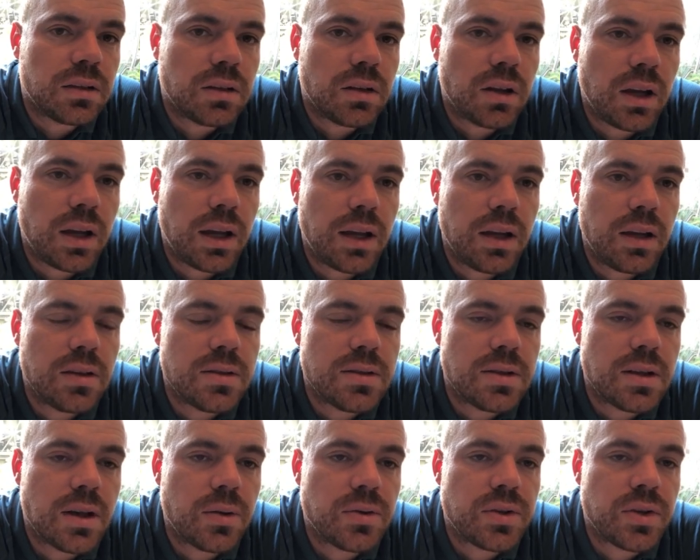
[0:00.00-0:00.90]
And
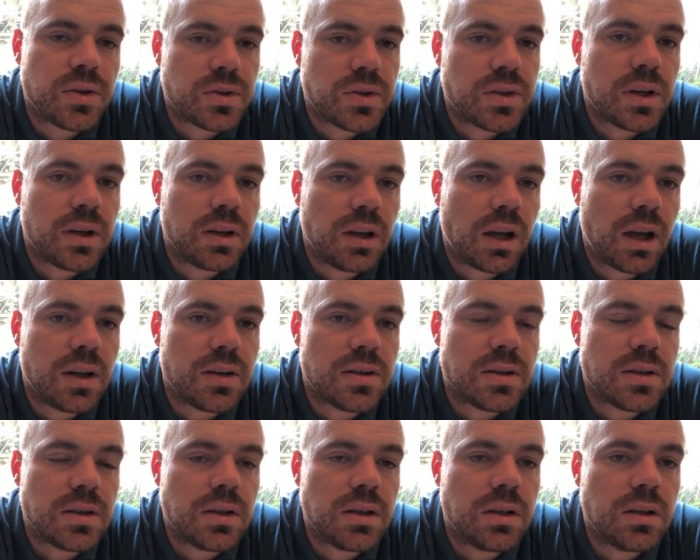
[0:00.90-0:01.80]
it was interesting to kind of
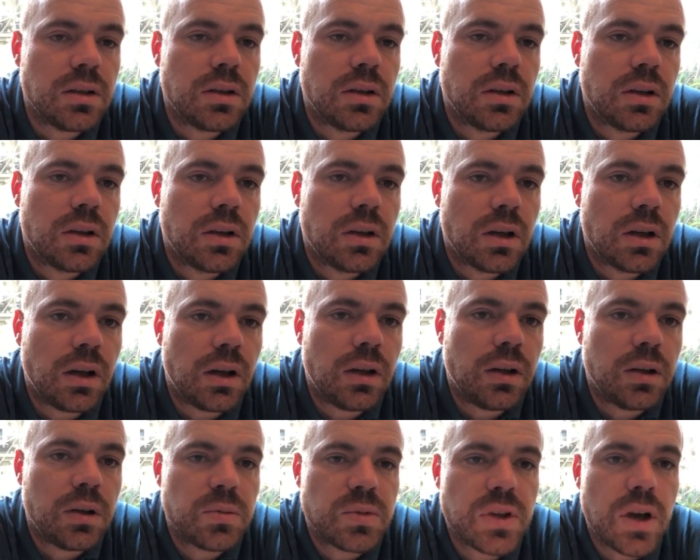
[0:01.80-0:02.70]
see
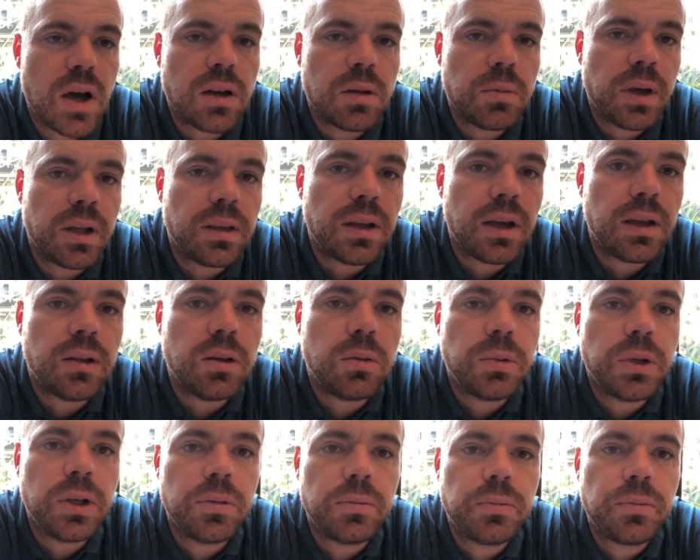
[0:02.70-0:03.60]
him talk about that a little
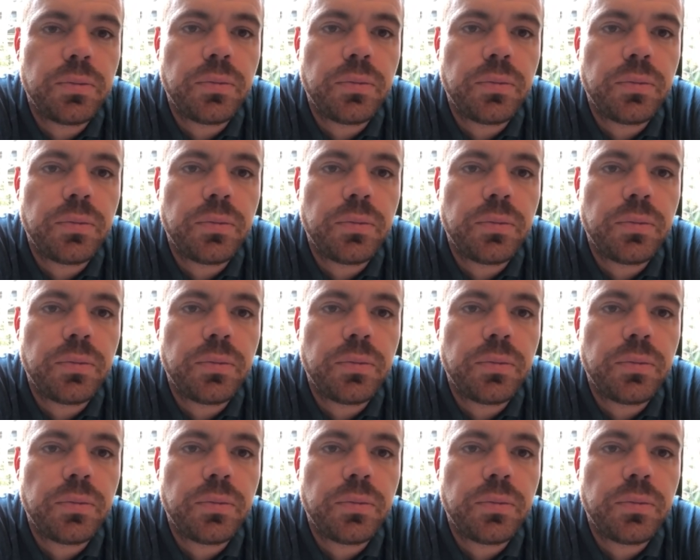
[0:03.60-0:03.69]
bit.